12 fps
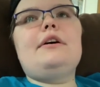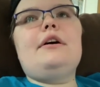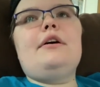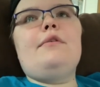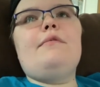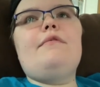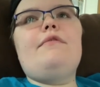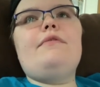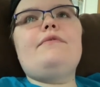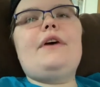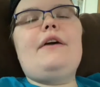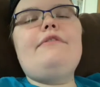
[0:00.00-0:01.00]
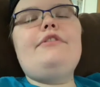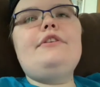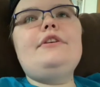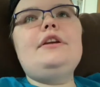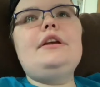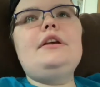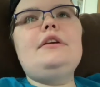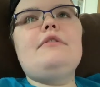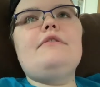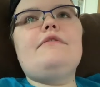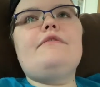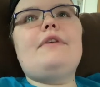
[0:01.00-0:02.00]
5:30
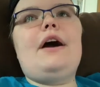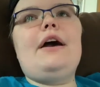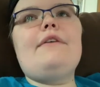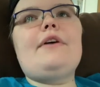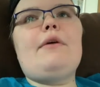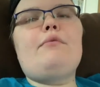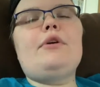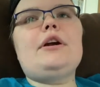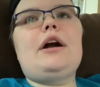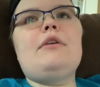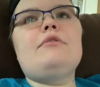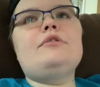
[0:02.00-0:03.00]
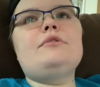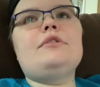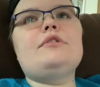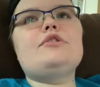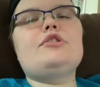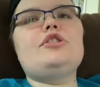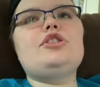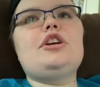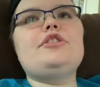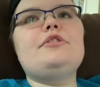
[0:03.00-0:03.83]
or 5 at work, I'll do another screenshot.